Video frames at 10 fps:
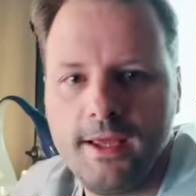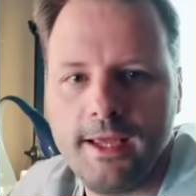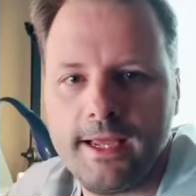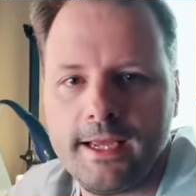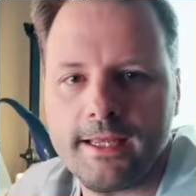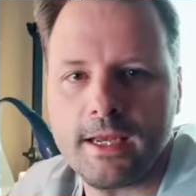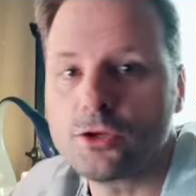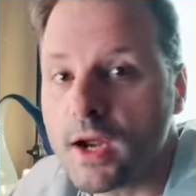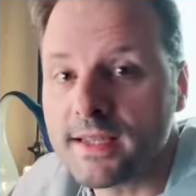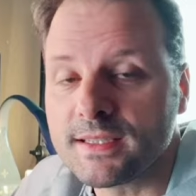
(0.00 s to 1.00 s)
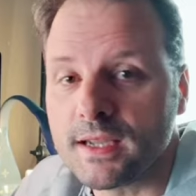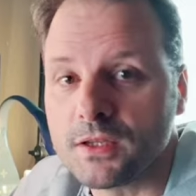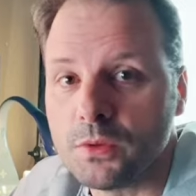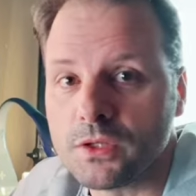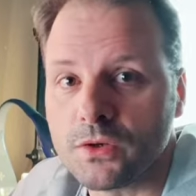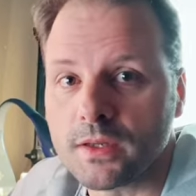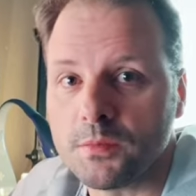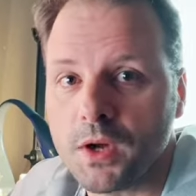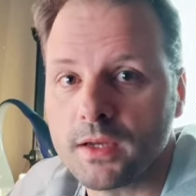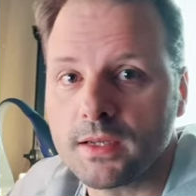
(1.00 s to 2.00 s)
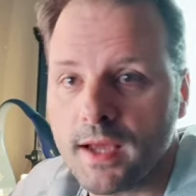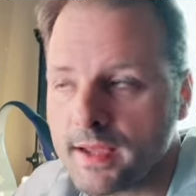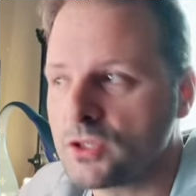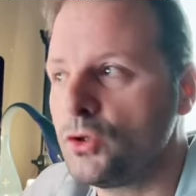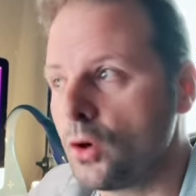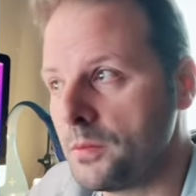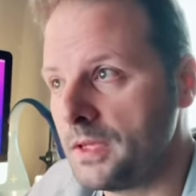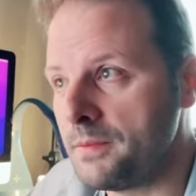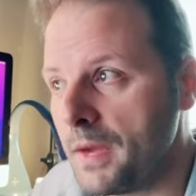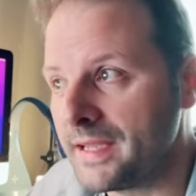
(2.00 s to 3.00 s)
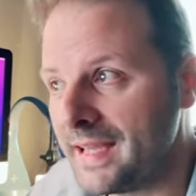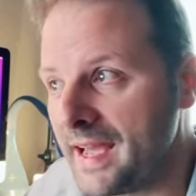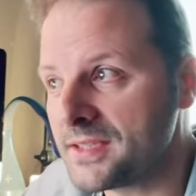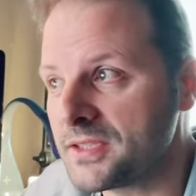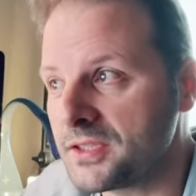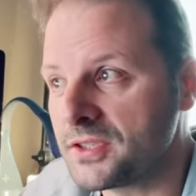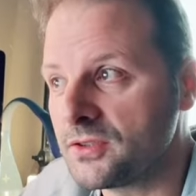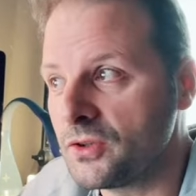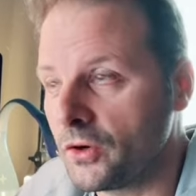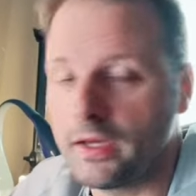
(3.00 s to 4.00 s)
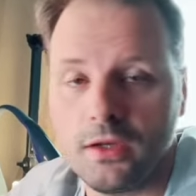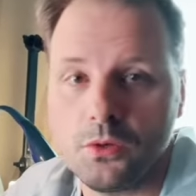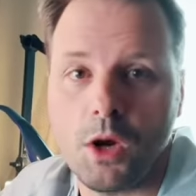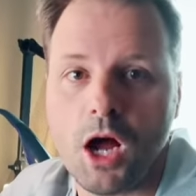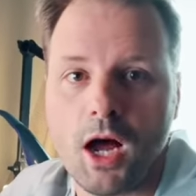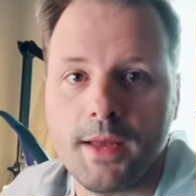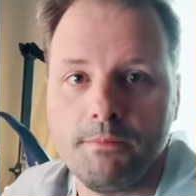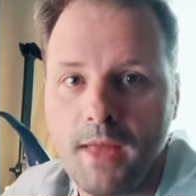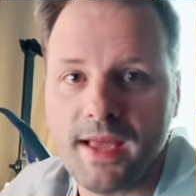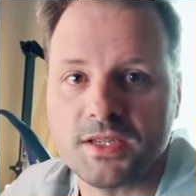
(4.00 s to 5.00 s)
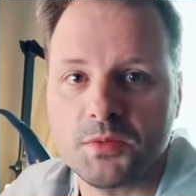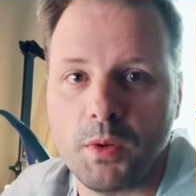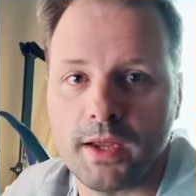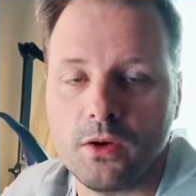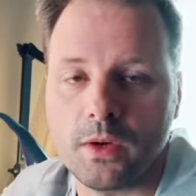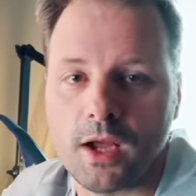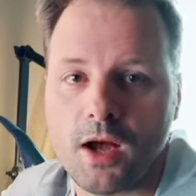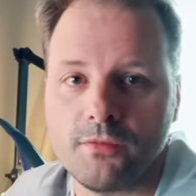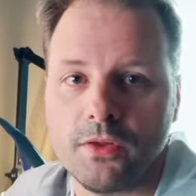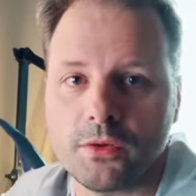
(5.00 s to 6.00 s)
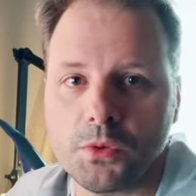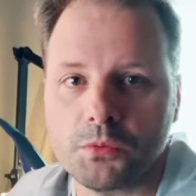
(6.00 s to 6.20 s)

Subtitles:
and I try and stick to it during the podcast. Normally, my guests turn it into a hot mess by going off on their own